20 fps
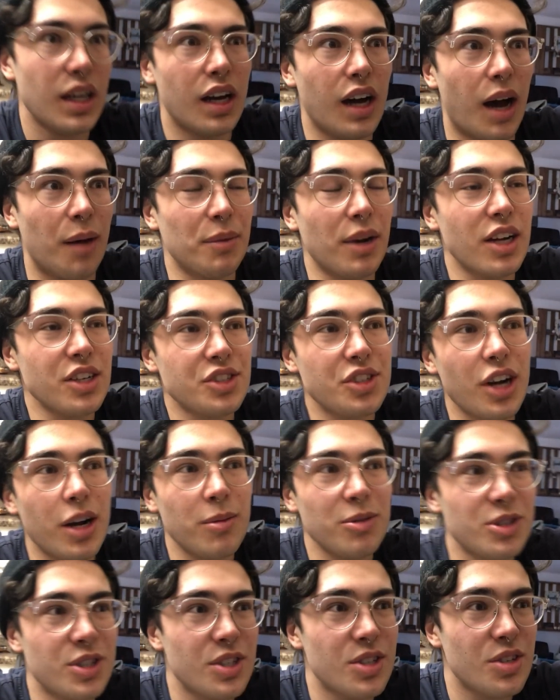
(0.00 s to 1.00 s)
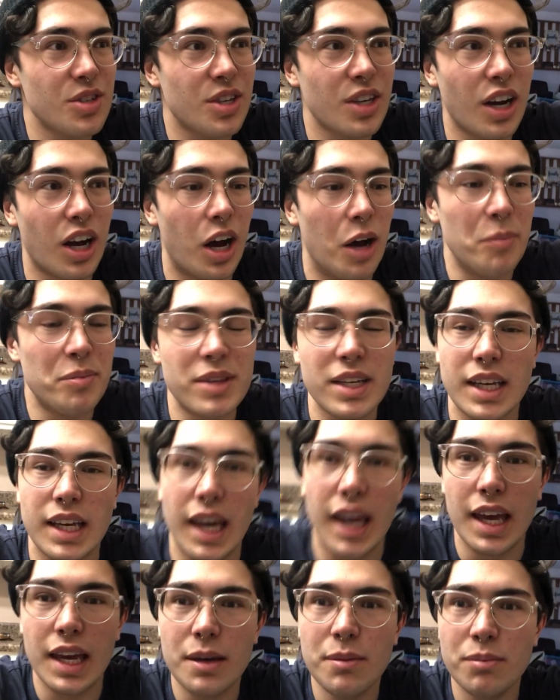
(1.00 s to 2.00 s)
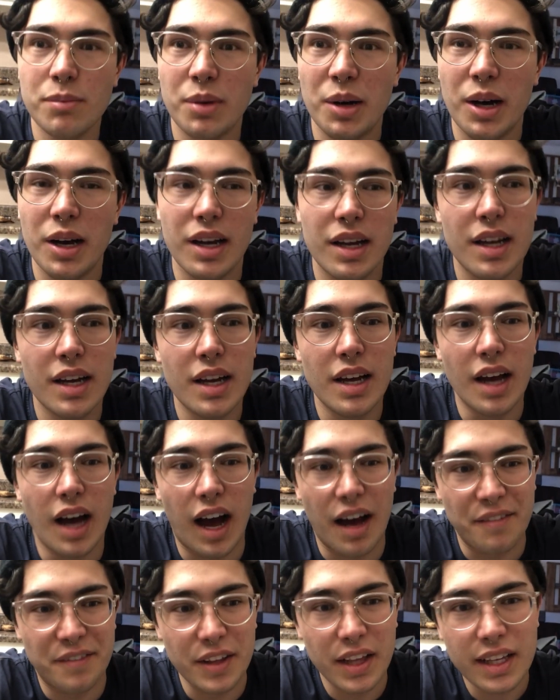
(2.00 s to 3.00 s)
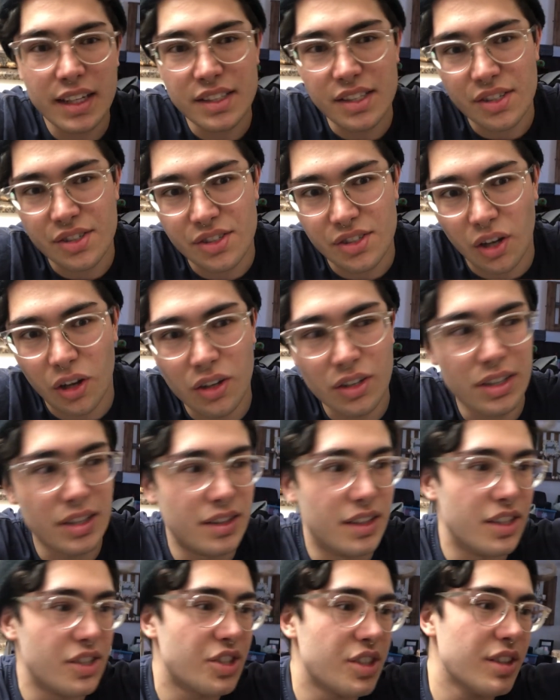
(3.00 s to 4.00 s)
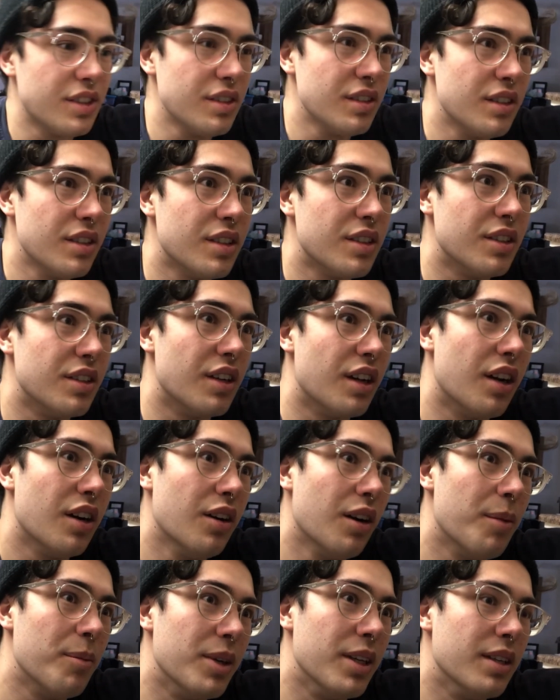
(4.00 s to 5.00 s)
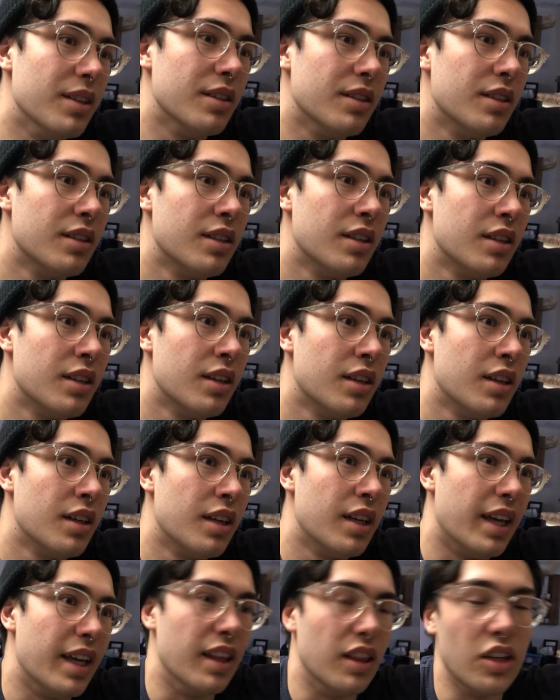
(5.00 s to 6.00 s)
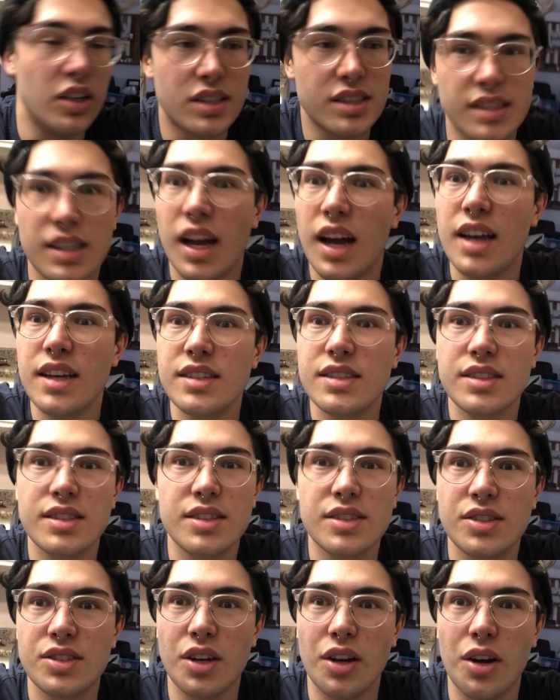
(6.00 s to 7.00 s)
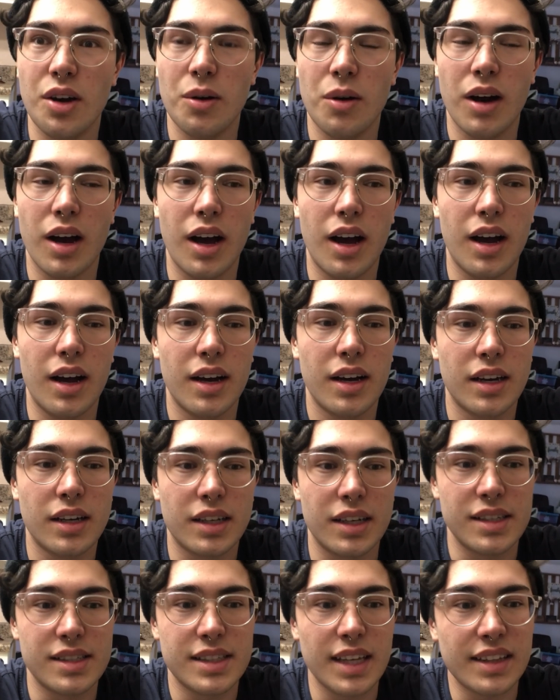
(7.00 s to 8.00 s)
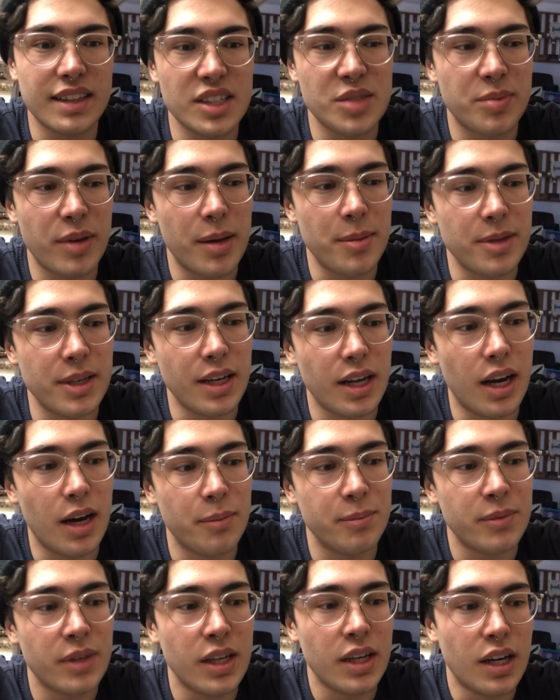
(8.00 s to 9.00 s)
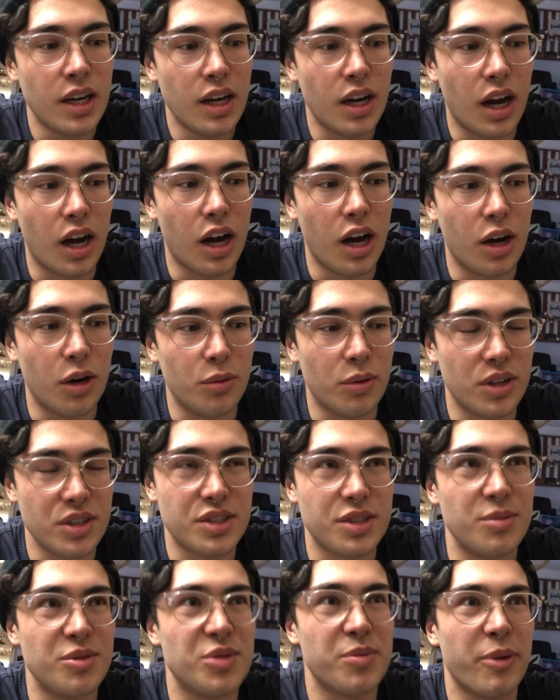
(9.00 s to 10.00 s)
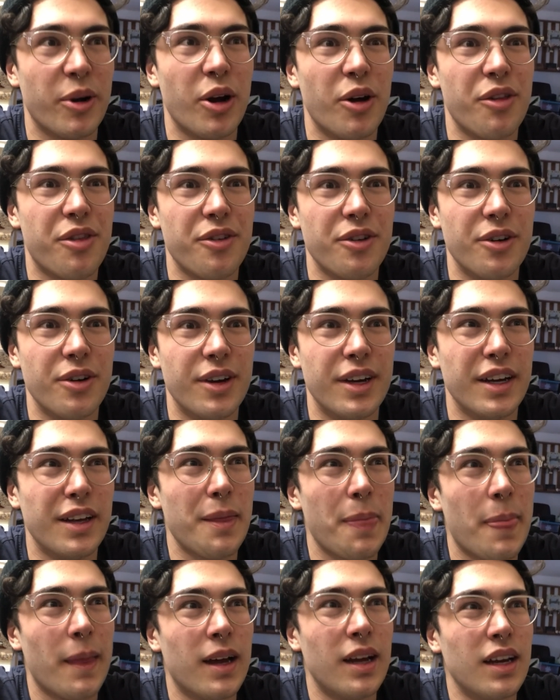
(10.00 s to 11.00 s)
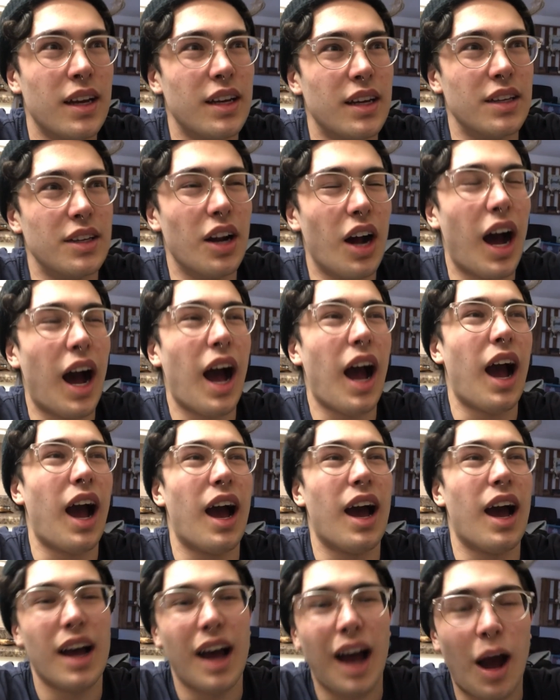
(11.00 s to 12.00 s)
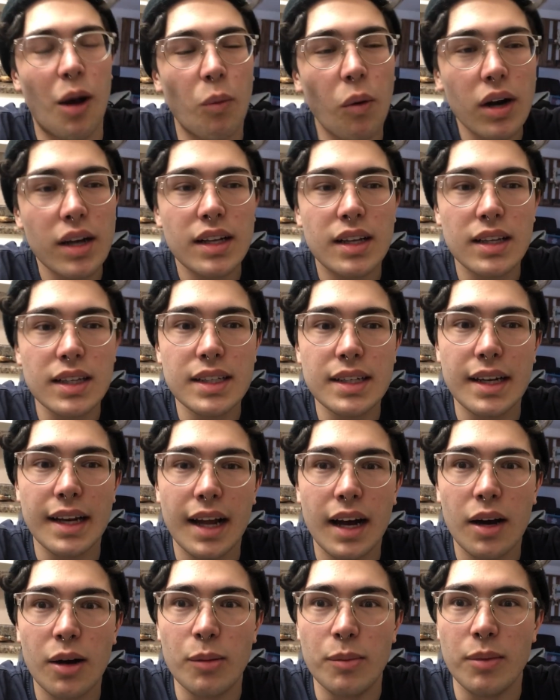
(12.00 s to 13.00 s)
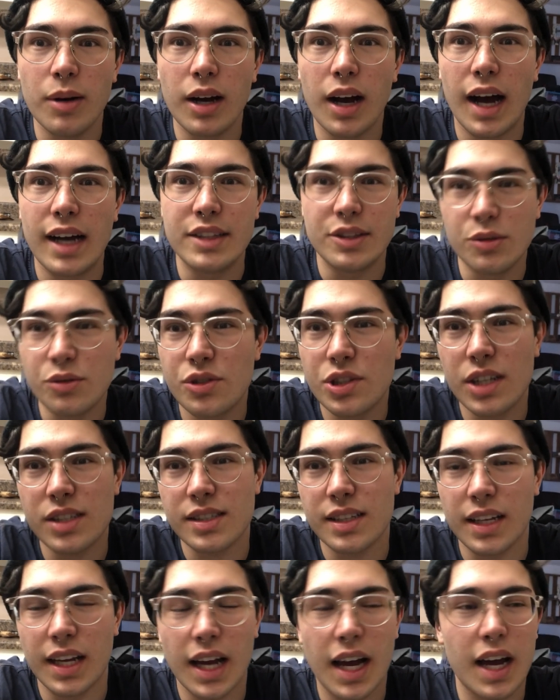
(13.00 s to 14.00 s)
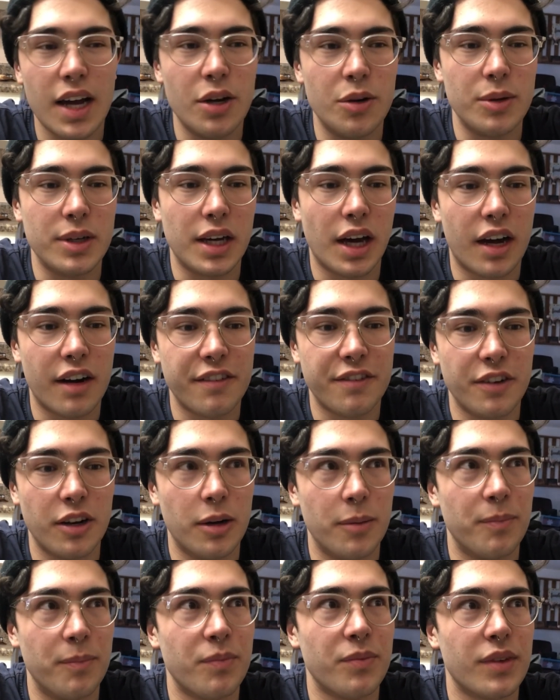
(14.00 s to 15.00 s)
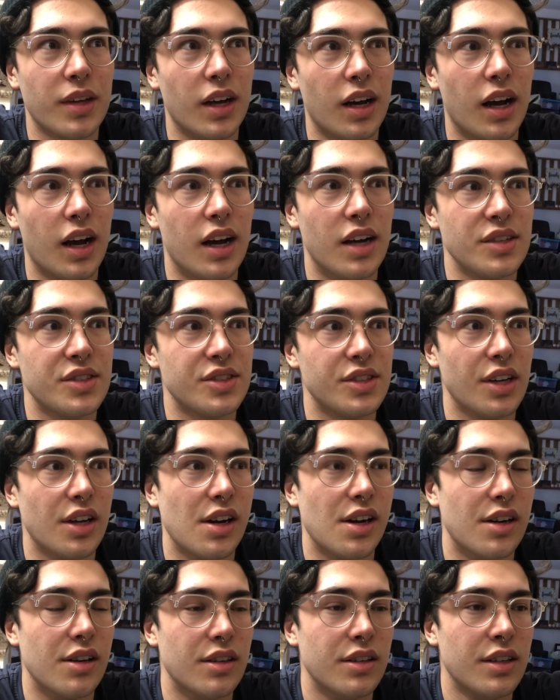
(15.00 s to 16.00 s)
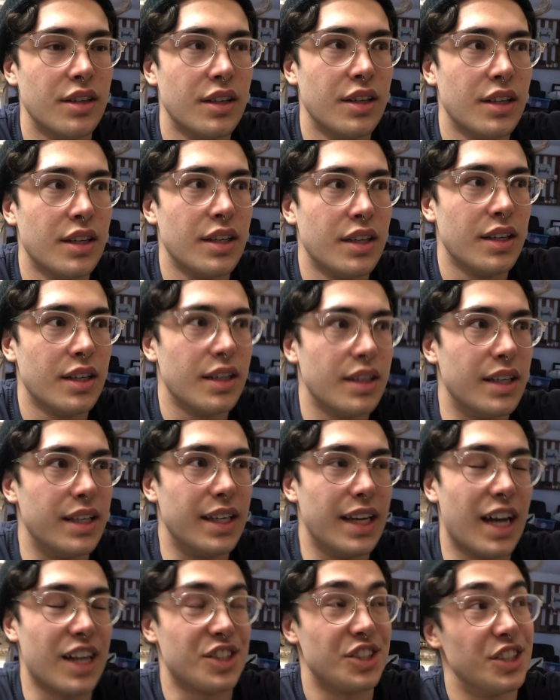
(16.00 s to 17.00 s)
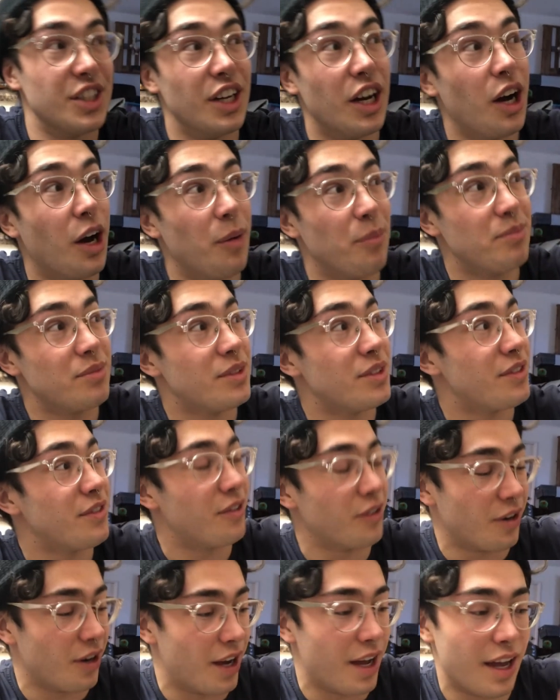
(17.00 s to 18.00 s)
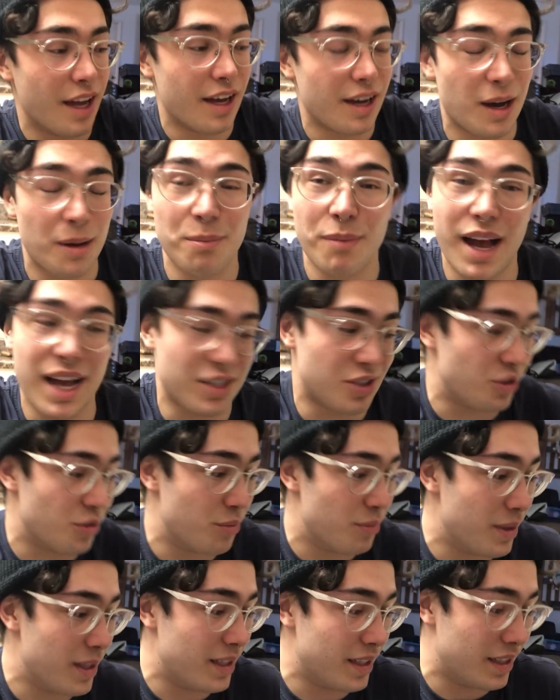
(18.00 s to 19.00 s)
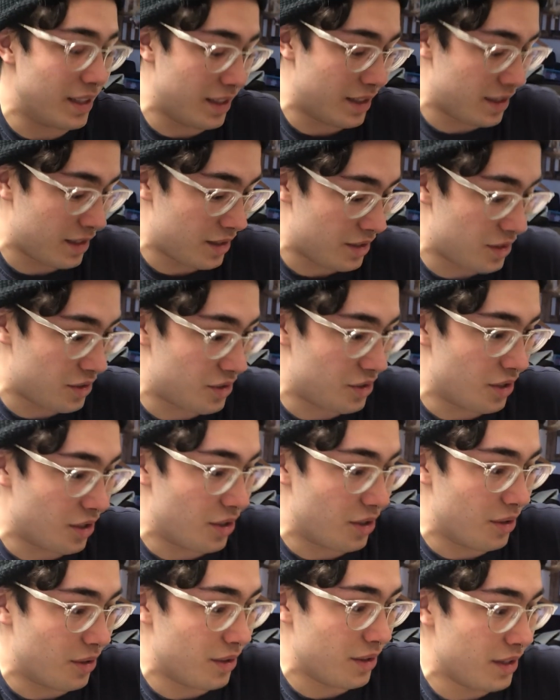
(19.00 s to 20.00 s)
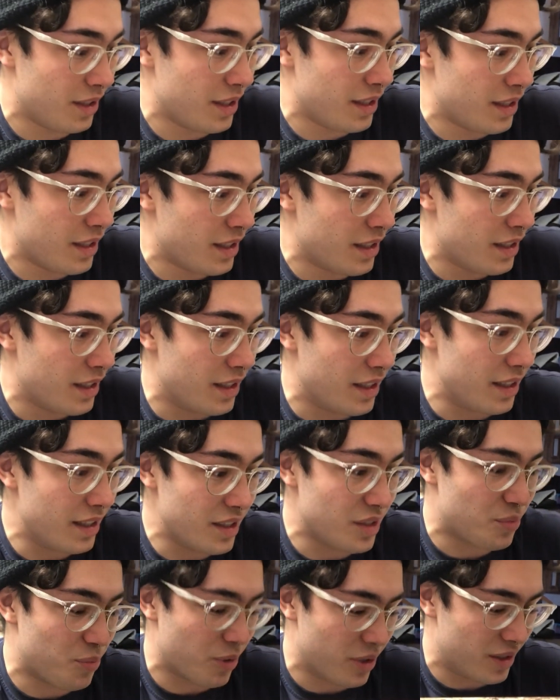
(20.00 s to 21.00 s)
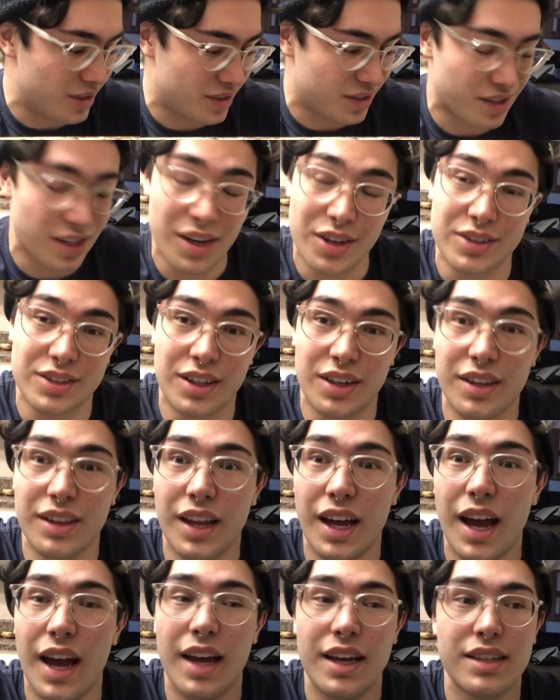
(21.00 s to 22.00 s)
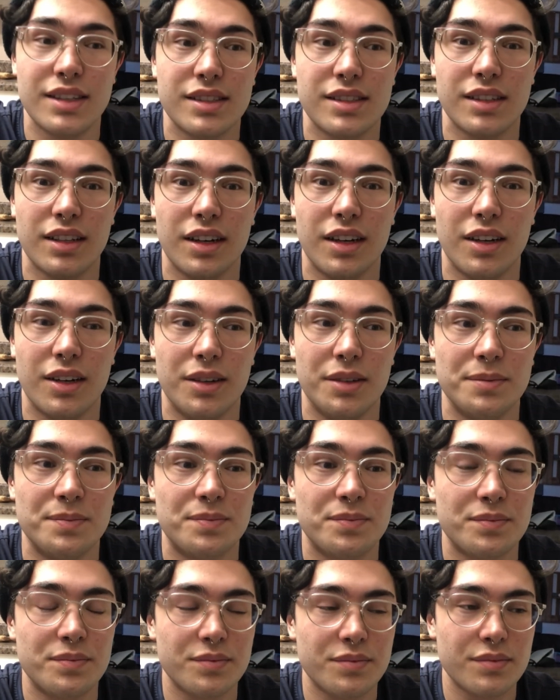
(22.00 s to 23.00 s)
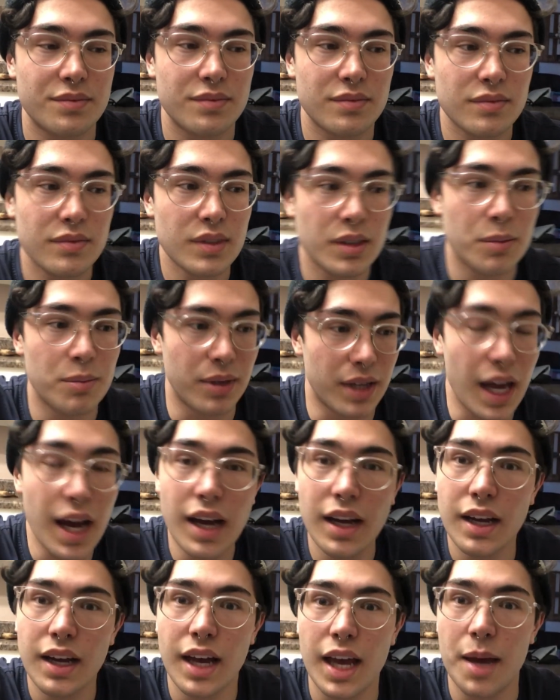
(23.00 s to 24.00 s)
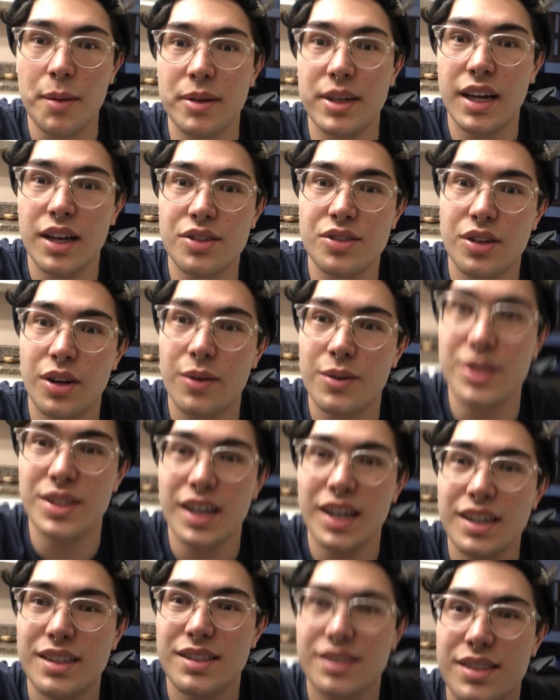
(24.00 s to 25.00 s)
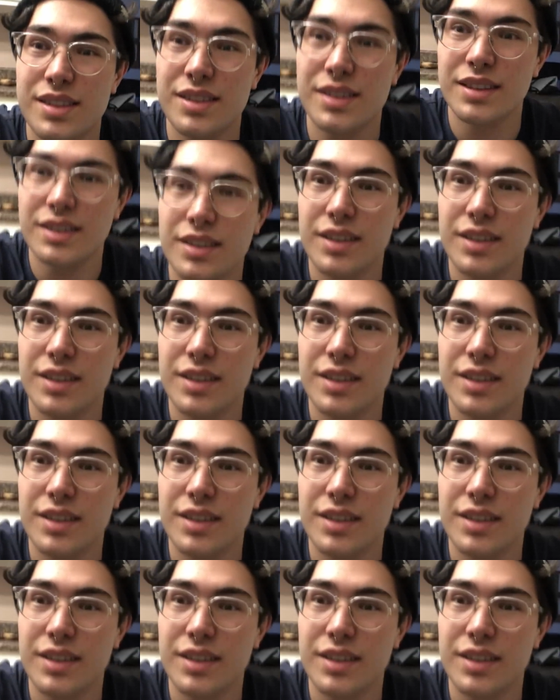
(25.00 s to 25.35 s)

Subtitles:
I'm not sure how much this is gonna up the game, but I feel like it's a solid addition, you know? I mean, it looks nice, so gonna set this baby up, run some Spro through it. You know, I want to clean it out, but I do trust the guy who we got it from. So he actually upped for a Mazzer Mini, so he's pretty stoked on that. So, but yeah, hand-me-downs are always nice.